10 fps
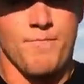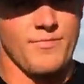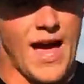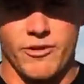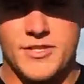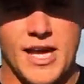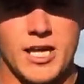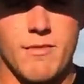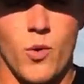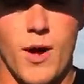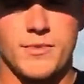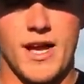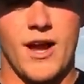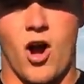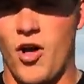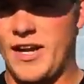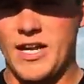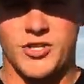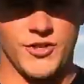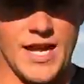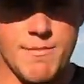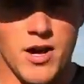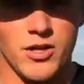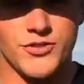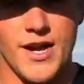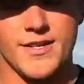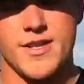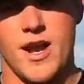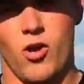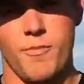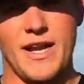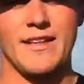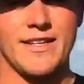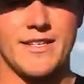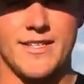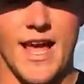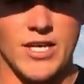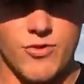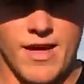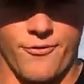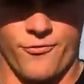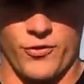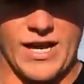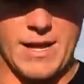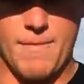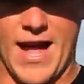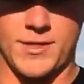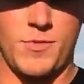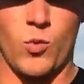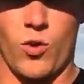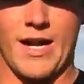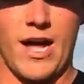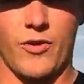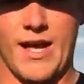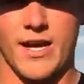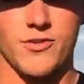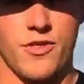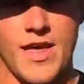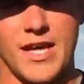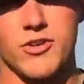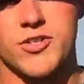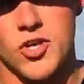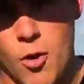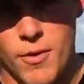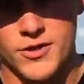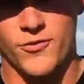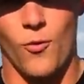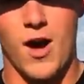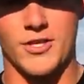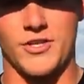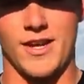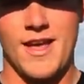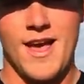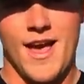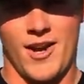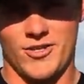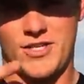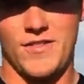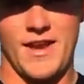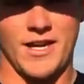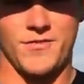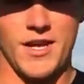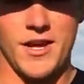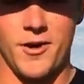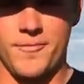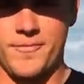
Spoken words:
That'll take you to my website. All I need is your email address, and I will immediately send you that free bat speed workout, okay? So thank you so much for watching, and I'll see you in the next video.